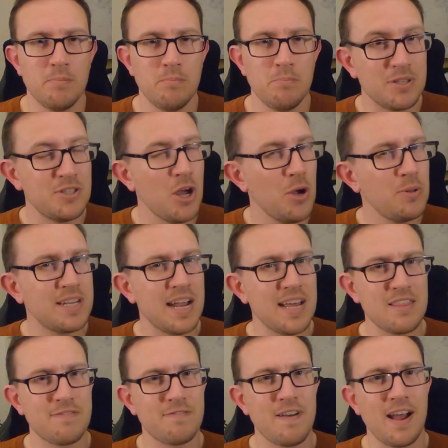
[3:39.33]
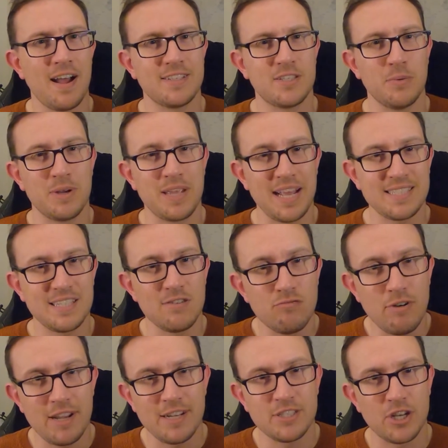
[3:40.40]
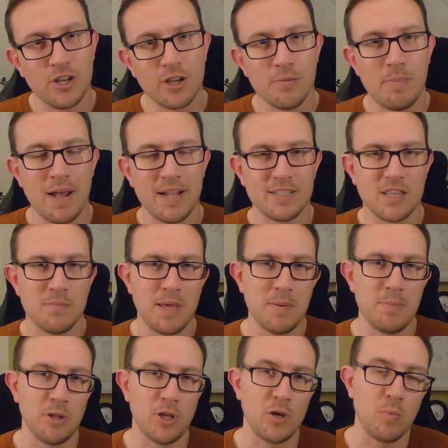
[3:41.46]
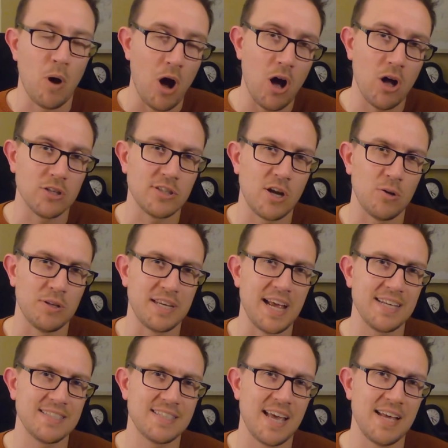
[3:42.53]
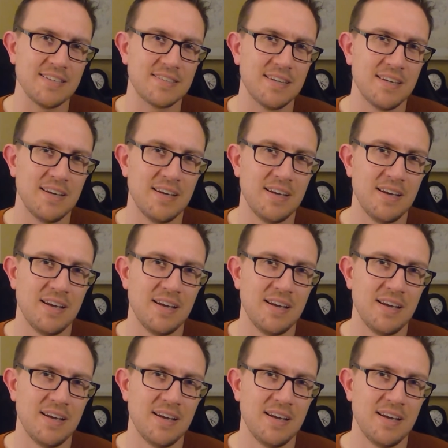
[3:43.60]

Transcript: but there's no denying the fact you're getting richer compared to the people who aren't holding assets.